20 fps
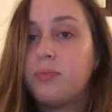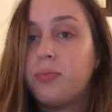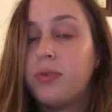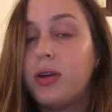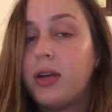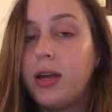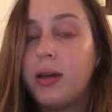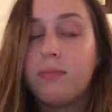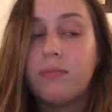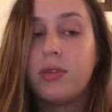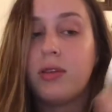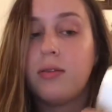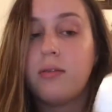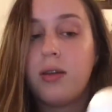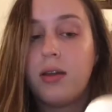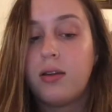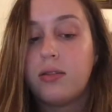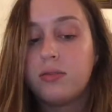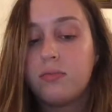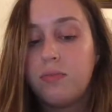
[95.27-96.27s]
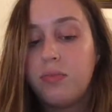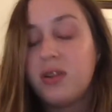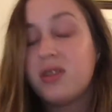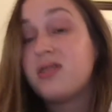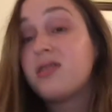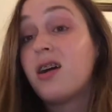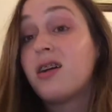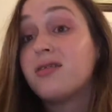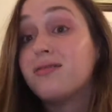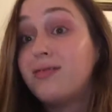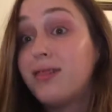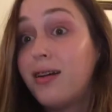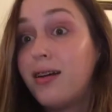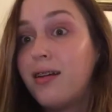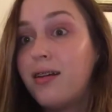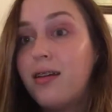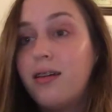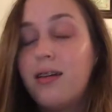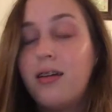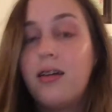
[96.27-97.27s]
pretty empty, but it's not
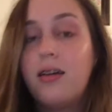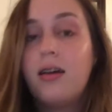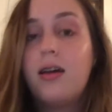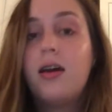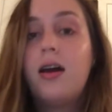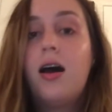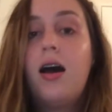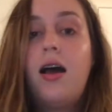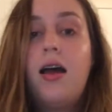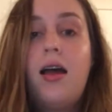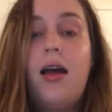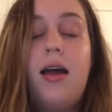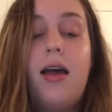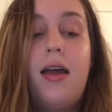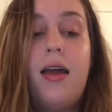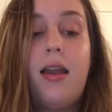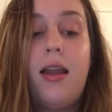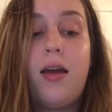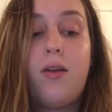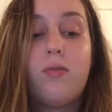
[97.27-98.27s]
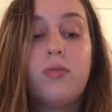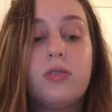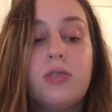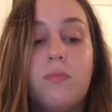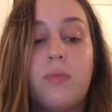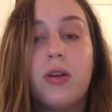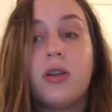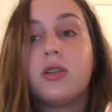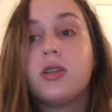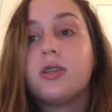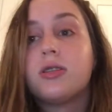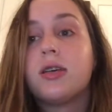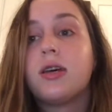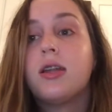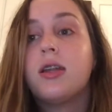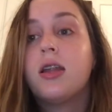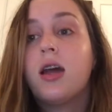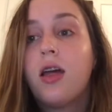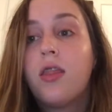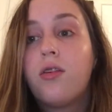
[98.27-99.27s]
done. And I went to purchase
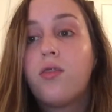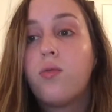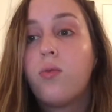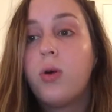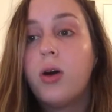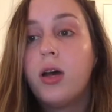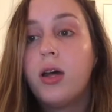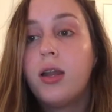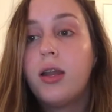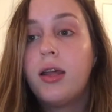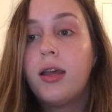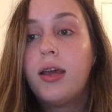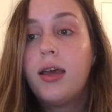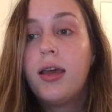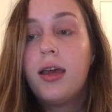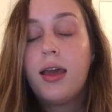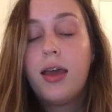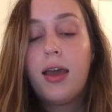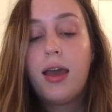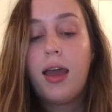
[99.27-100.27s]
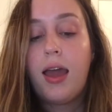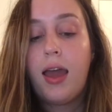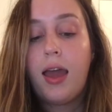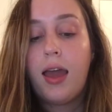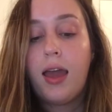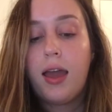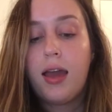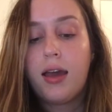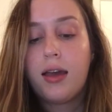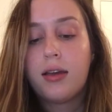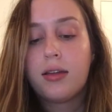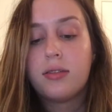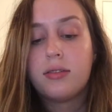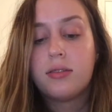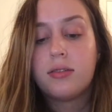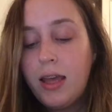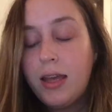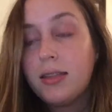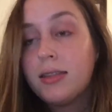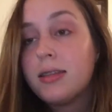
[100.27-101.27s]
another one, and
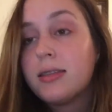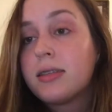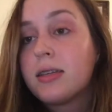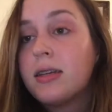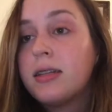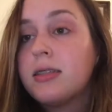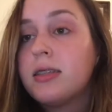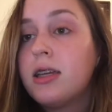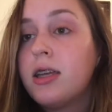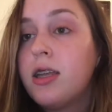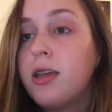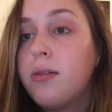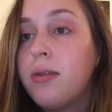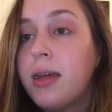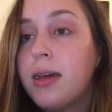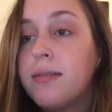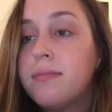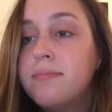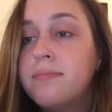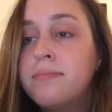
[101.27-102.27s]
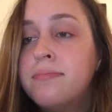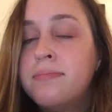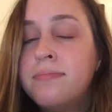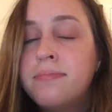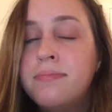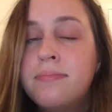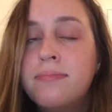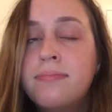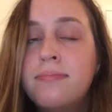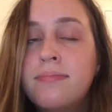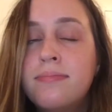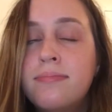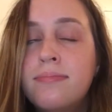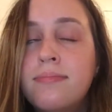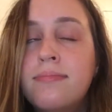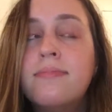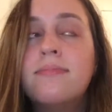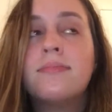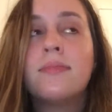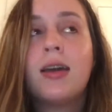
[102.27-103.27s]
they discontinued
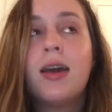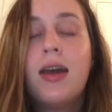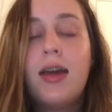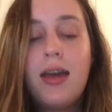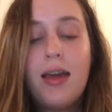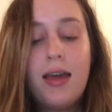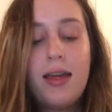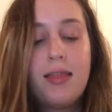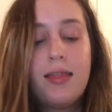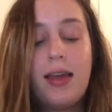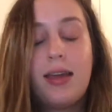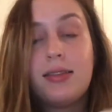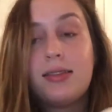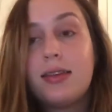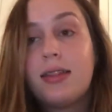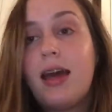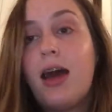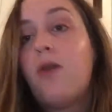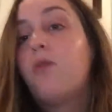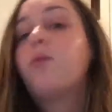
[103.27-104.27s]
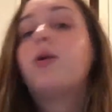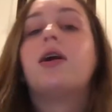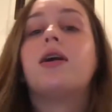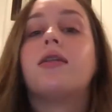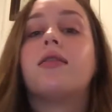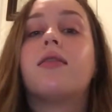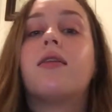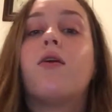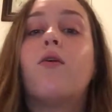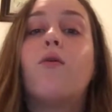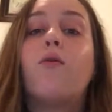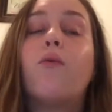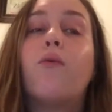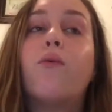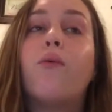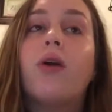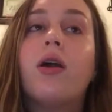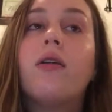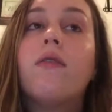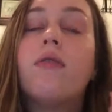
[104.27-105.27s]
it. They did that with
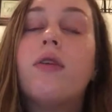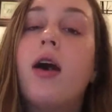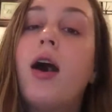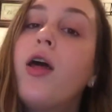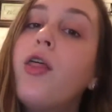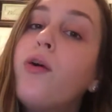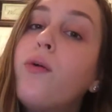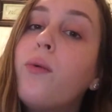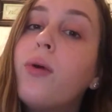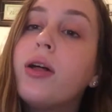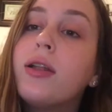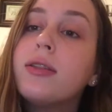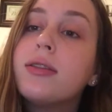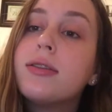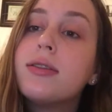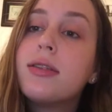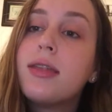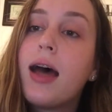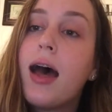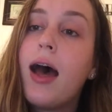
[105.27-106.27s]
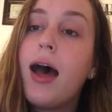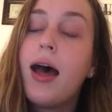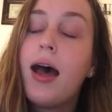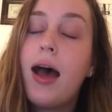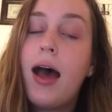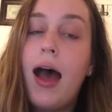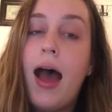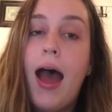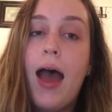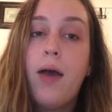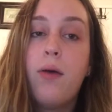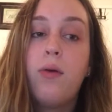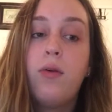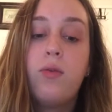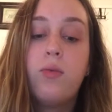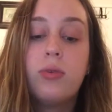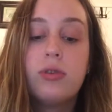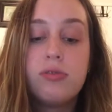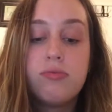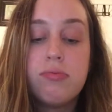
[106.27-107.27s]
one of the other ones that I
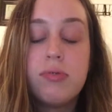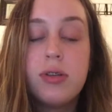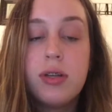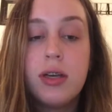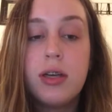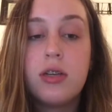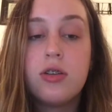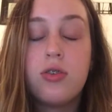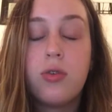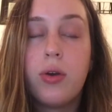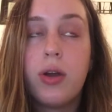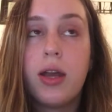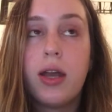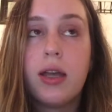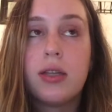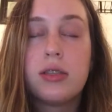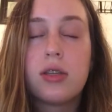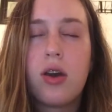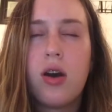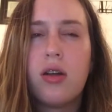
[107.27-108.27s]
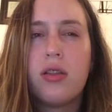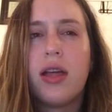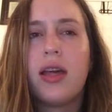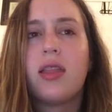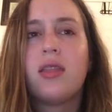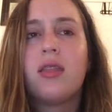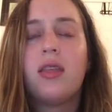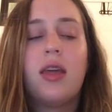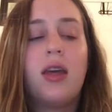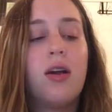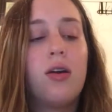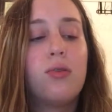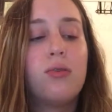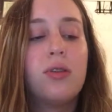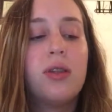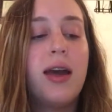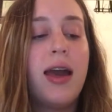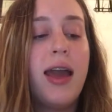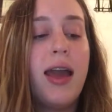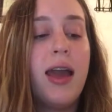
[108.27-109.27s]
was really enjoying. It's called like the
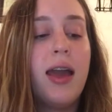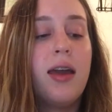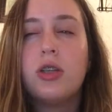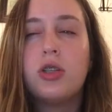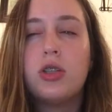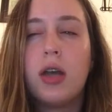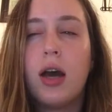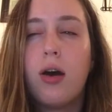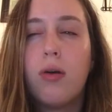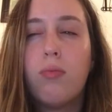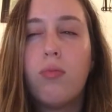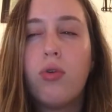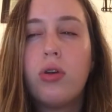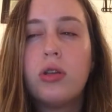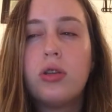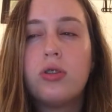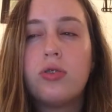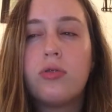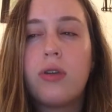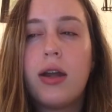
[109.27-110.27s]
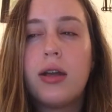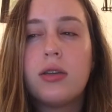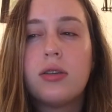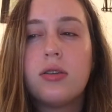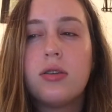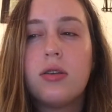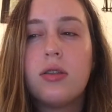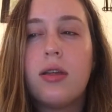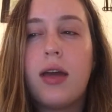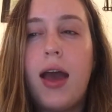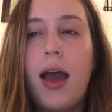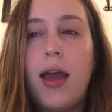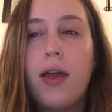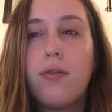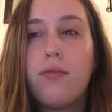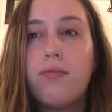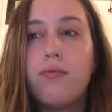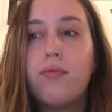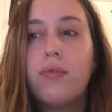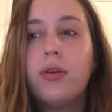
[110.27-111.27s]
Olay Gel Moisturizer that I
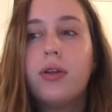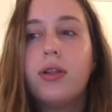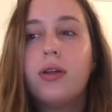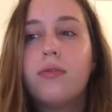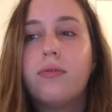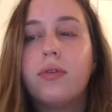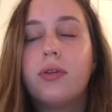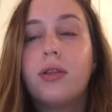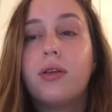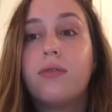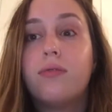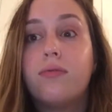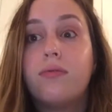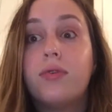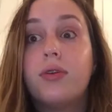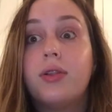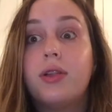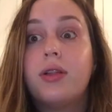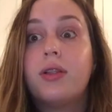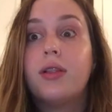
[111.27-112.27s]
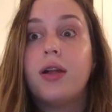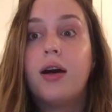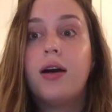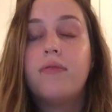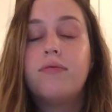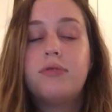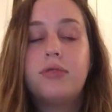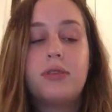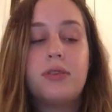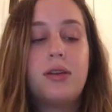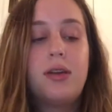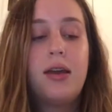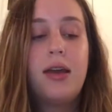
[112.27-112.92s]
really loved,